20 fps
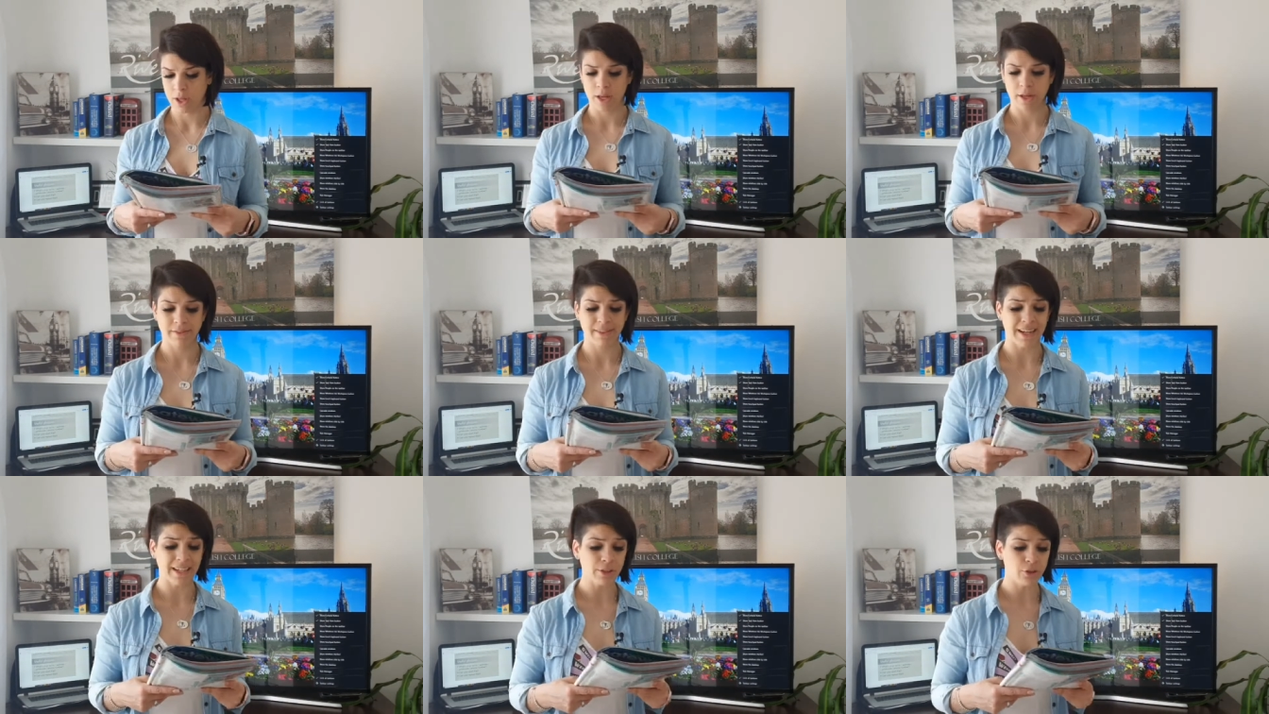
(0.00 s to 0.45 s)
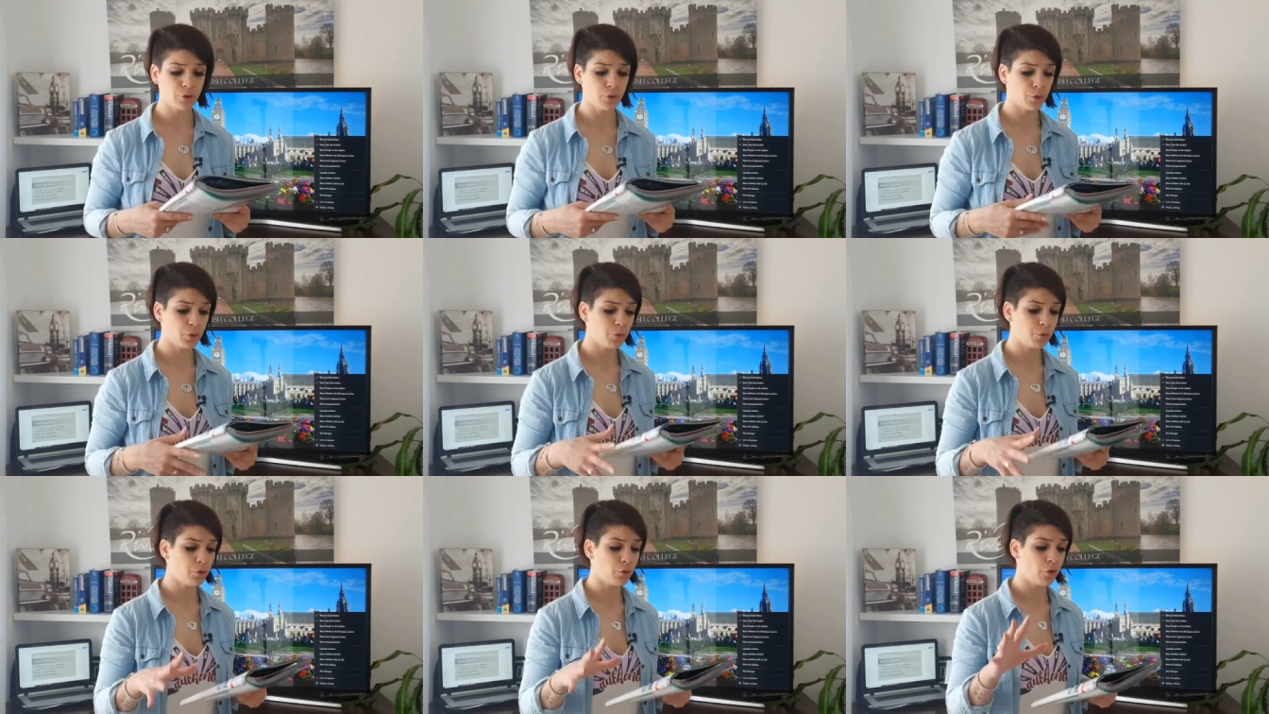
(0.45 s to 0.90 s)
that is
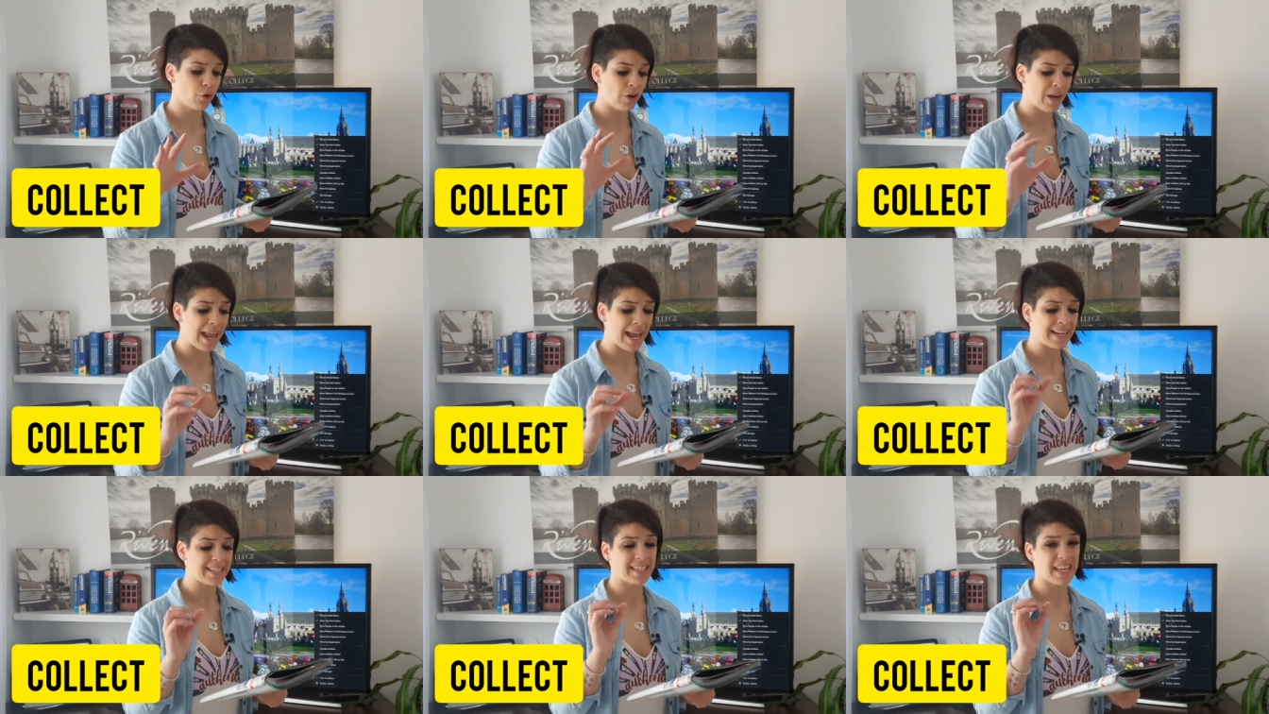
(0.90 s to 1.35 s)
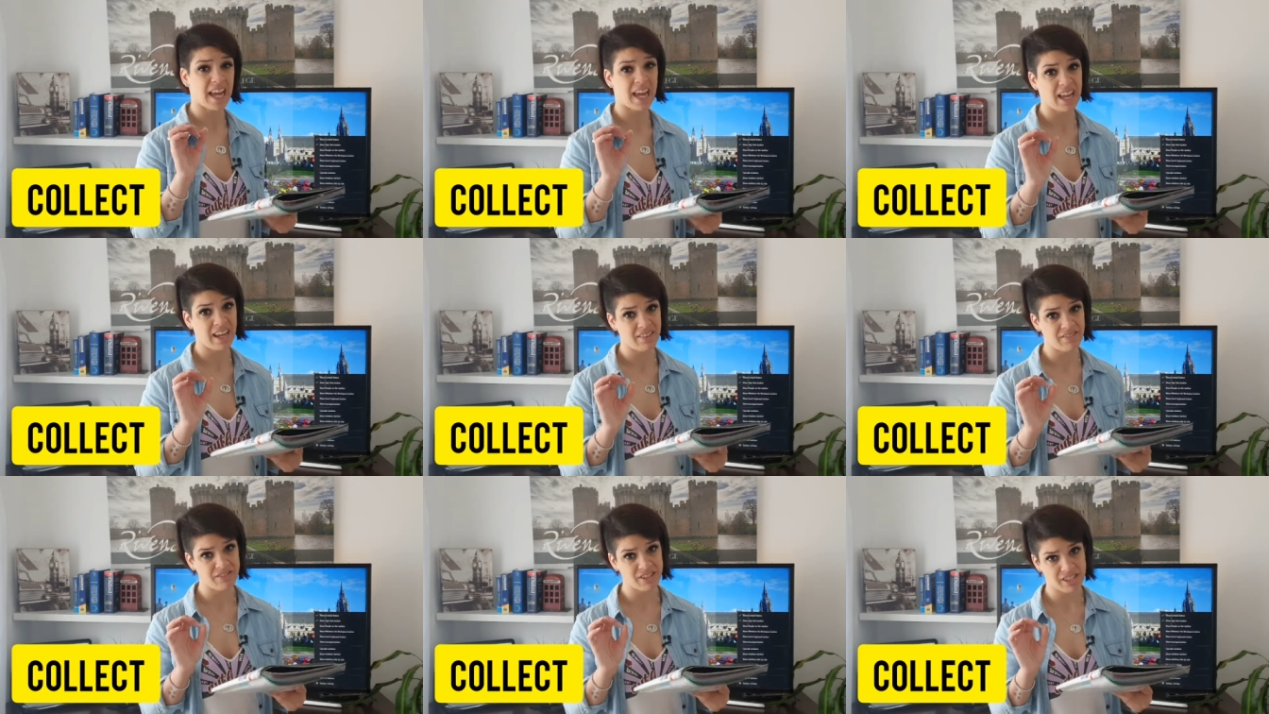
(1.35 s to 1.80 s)
to collect
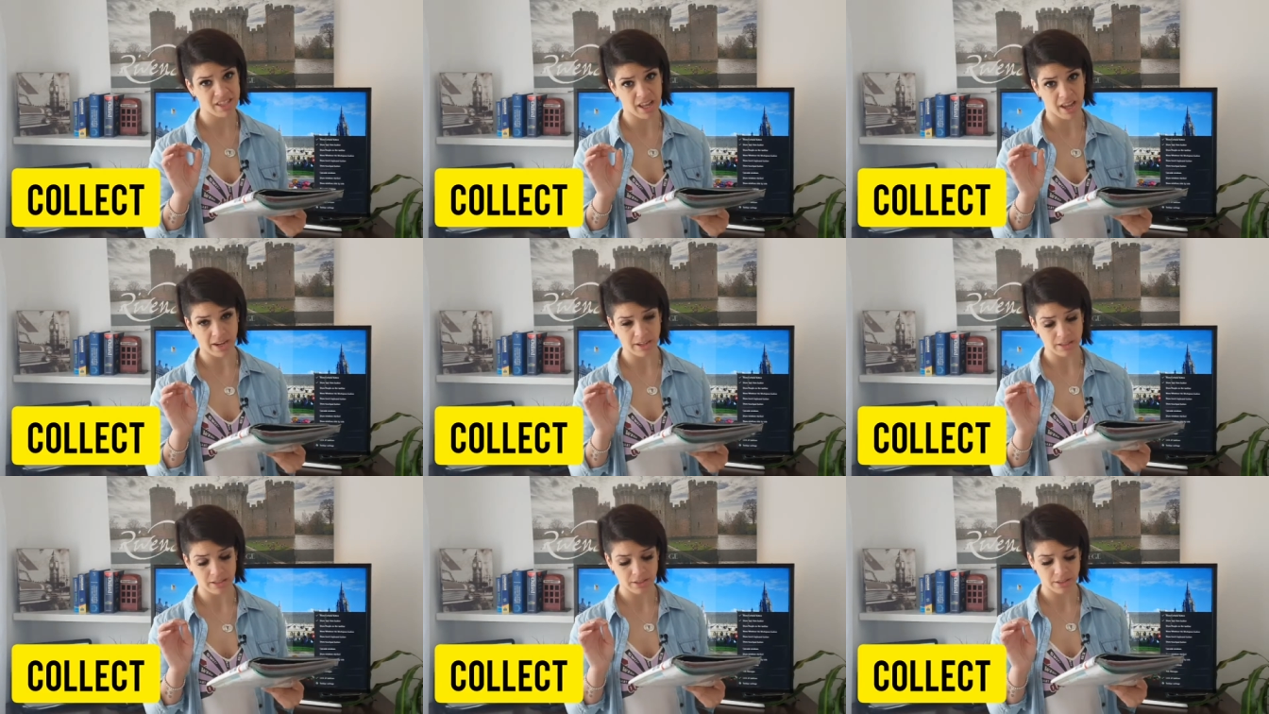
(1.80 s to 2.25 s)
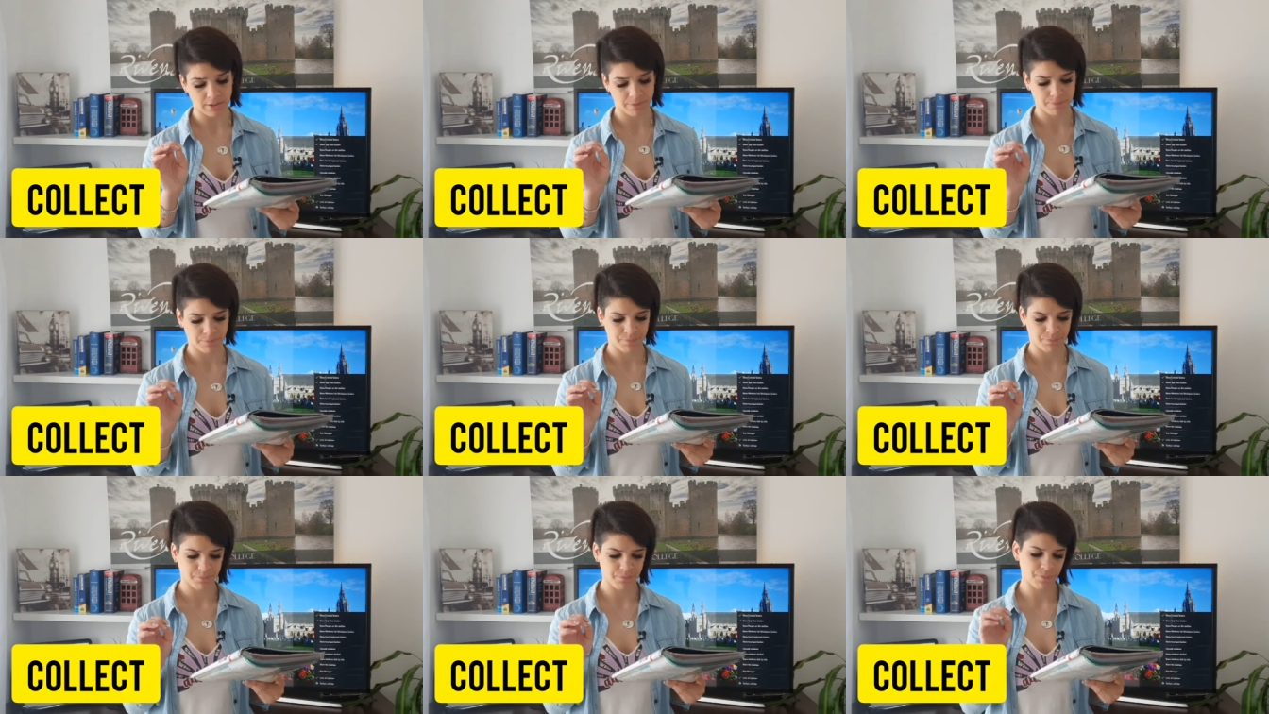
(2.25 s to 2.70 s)
evidence.
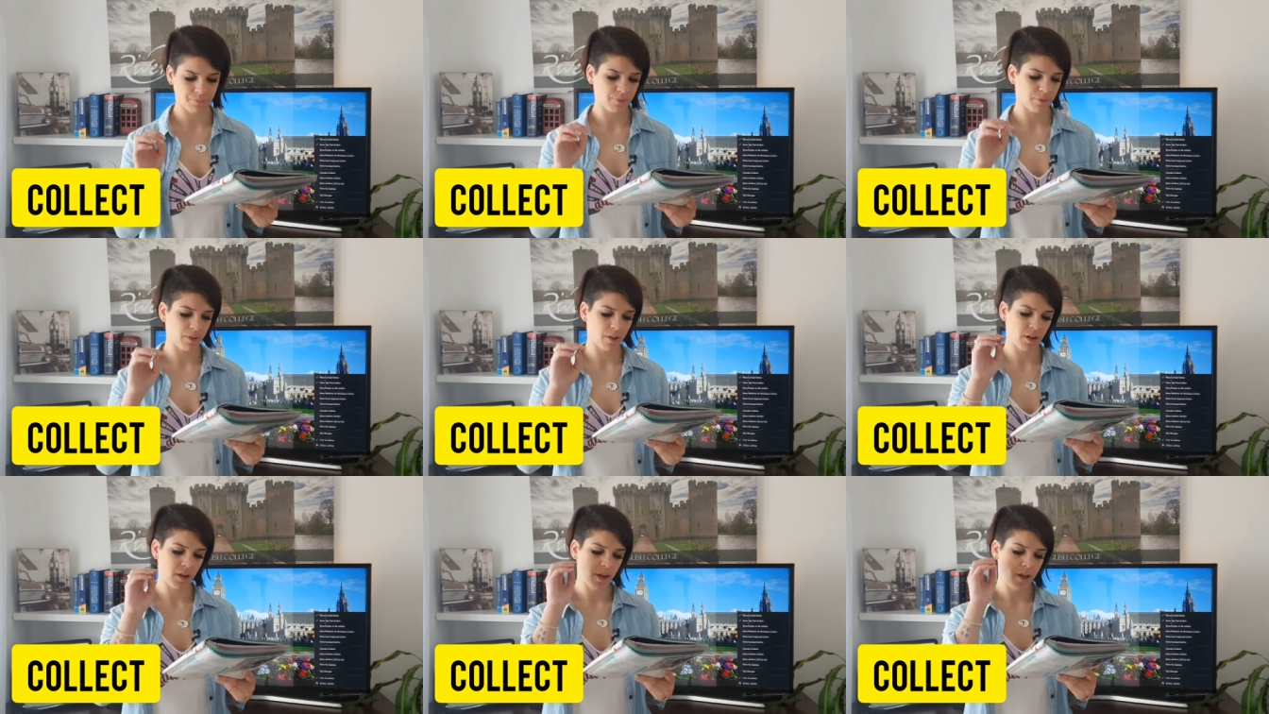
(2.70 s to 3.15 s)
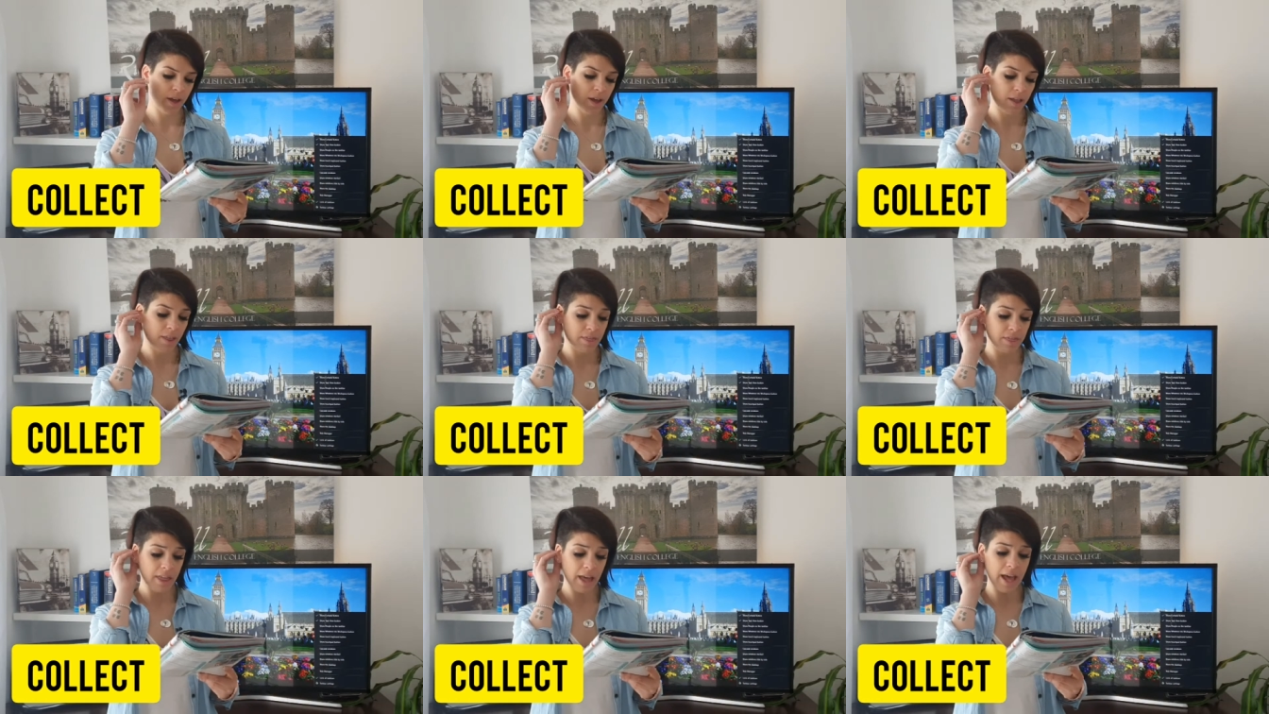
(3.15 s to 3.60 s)

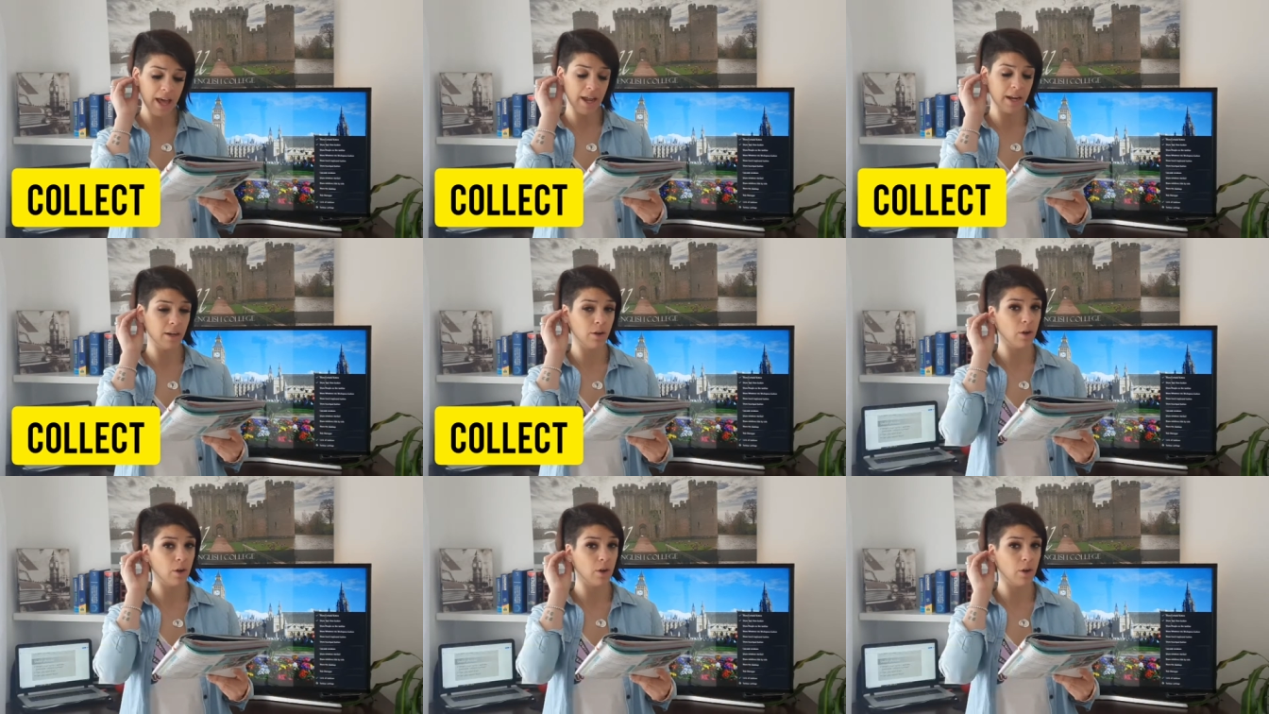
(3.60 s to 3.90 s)
Then,